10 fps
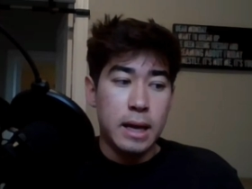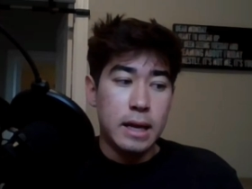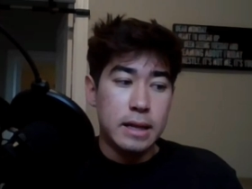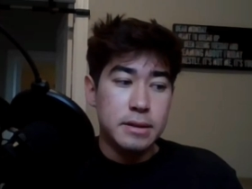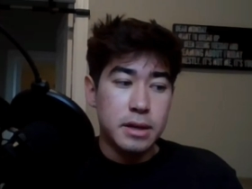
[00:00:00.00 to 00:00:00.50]

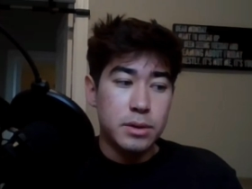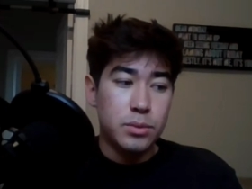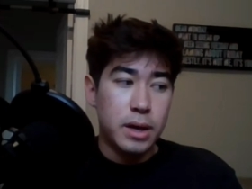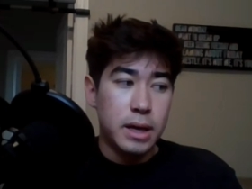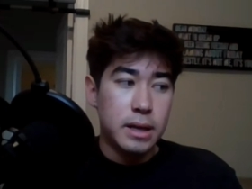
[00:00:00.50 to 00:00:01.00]
And that's a good
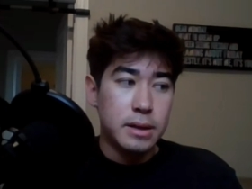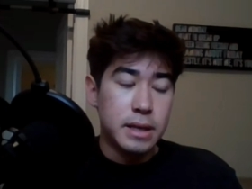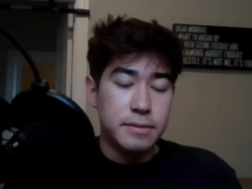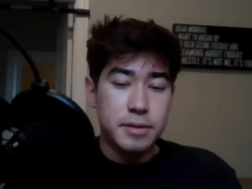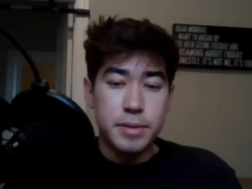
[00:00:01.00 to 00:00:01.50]
way to
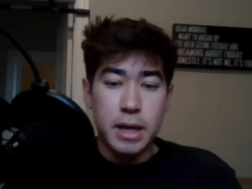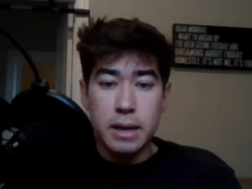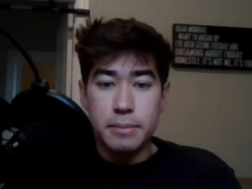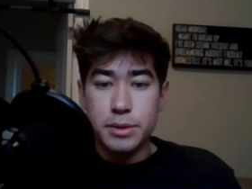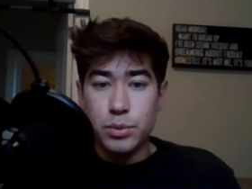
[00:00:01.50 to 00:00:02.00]
save some
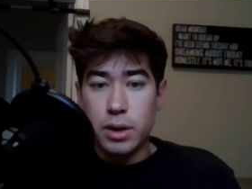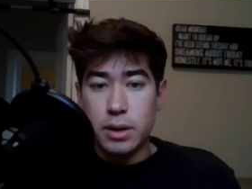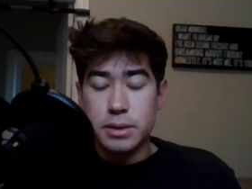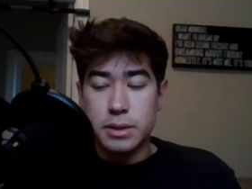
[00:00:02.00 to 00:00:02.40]
time as well,